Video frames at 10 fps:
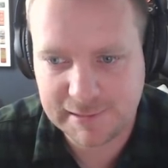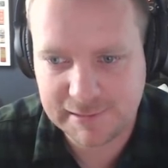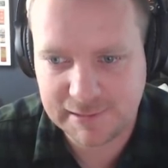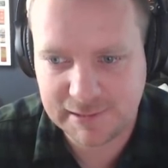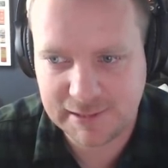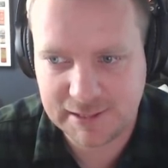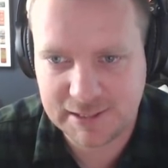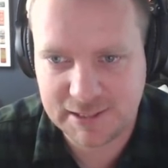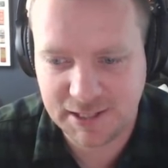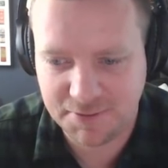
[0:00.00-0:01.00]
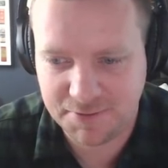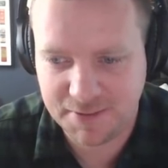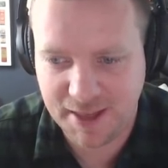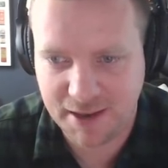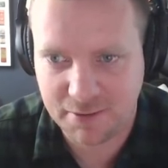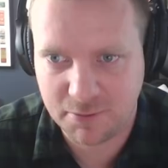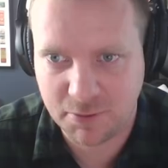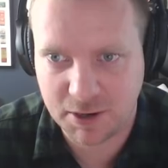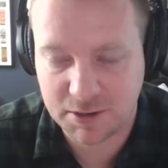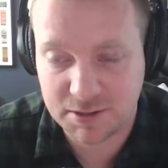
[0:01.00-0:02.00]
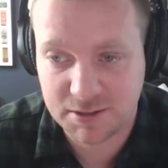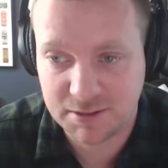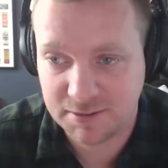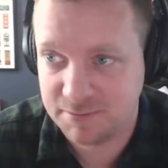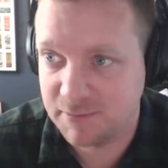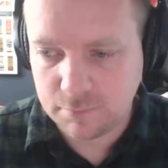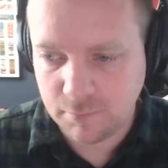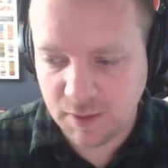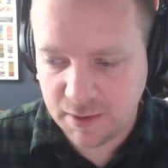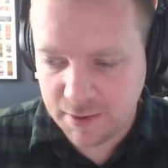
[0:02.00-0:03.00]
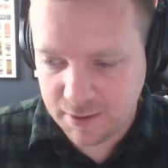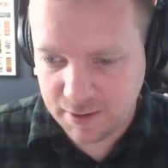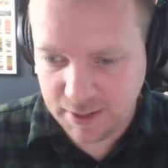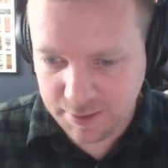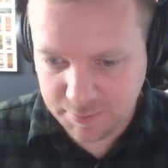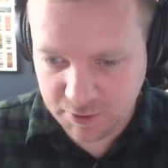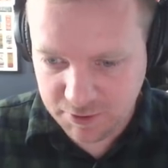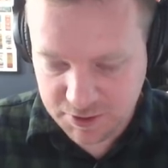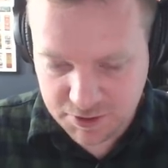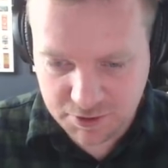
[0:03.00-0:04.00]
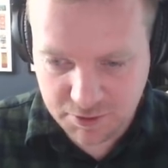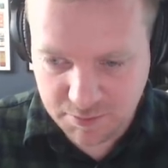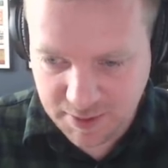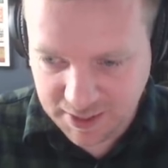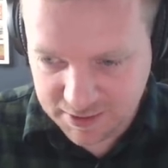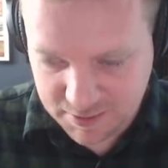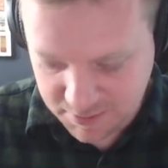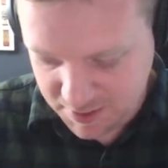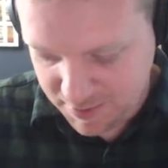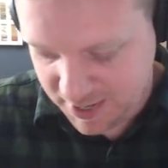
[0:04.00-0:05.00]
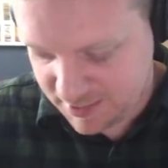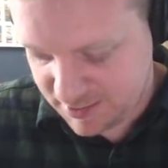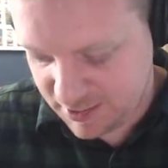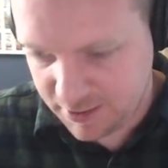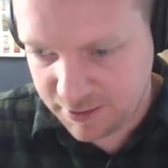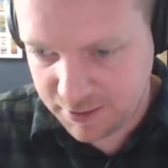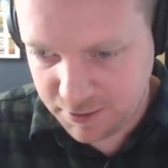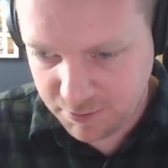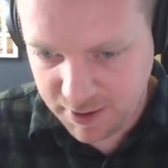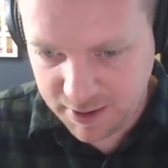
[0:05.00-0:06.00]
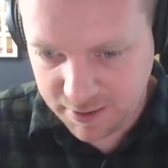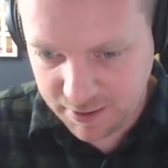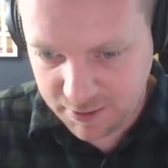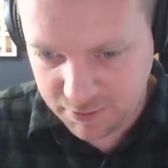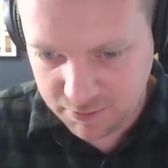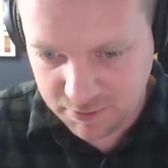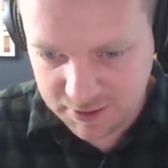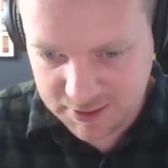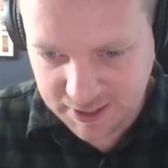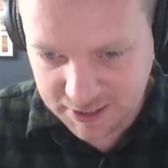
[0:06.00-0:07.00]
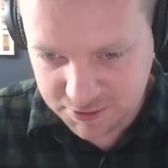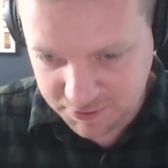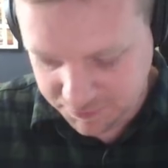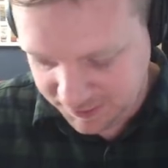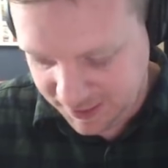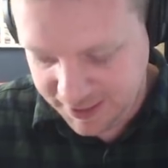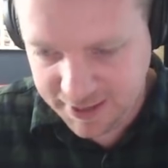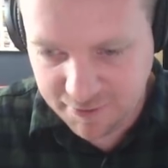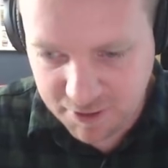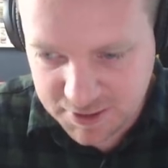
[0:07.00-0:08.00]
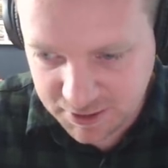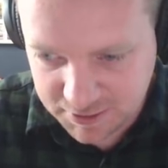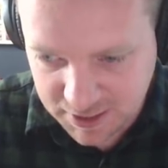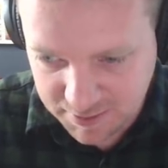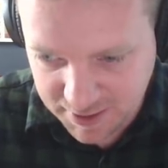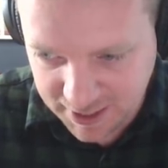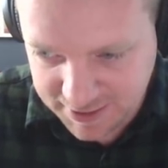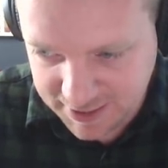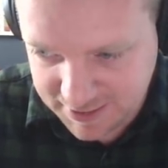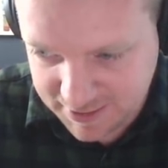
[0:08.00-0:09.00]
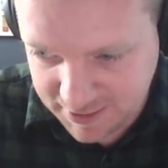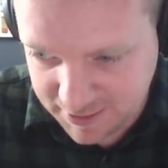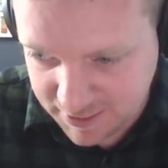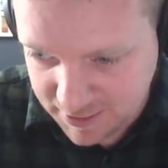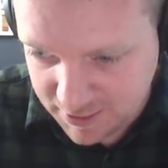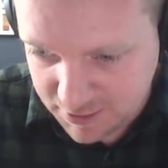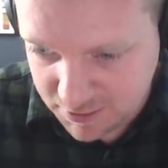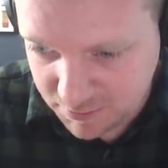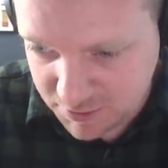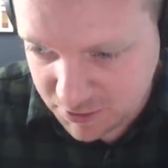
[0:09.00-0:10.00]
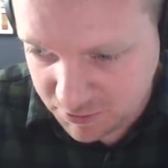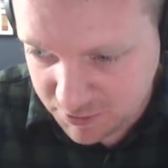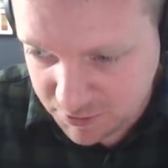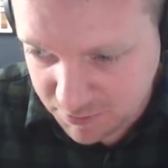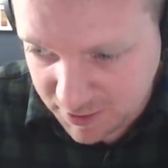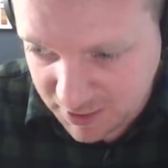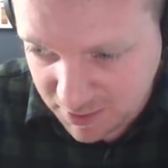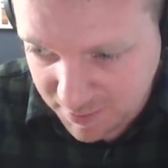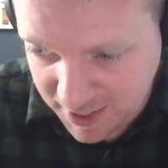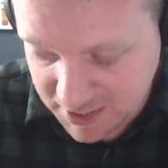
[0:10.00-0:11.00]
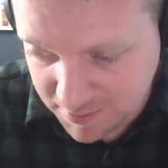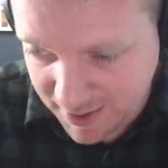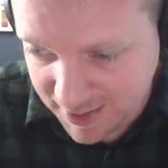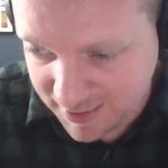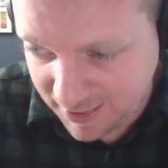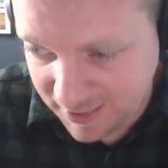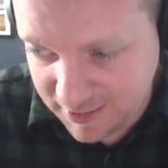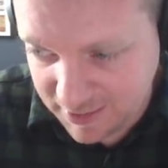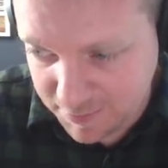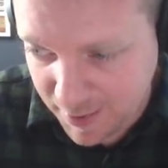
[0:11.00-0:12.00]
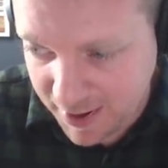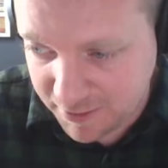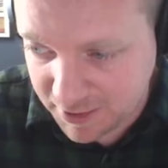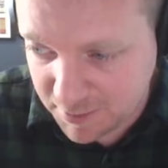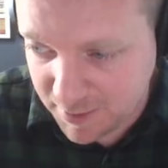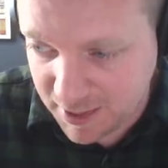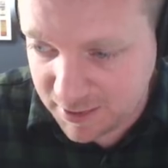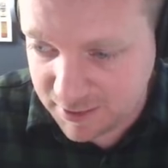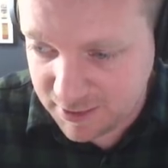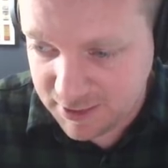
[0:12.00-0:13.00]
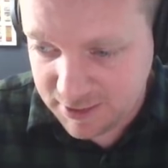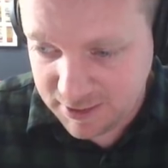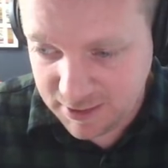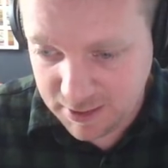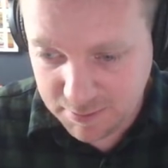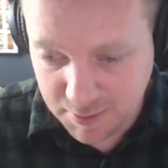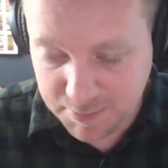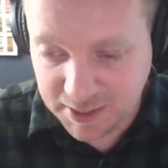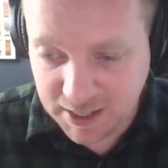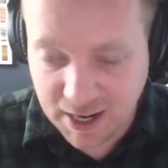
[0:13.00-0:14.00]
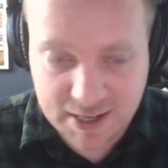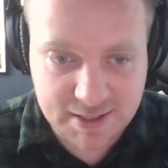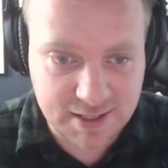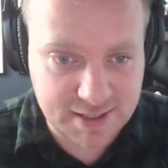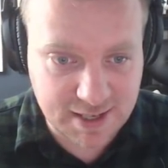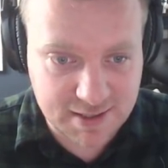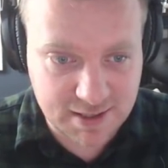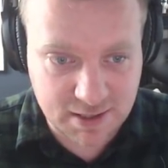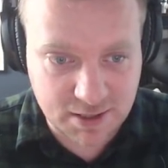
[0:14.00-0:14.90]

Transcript: let's see if that works. I am going to make some commands here where I don't want to actually fly it every single time that I test it. So I'm just going to run the command and the battery command because it says in the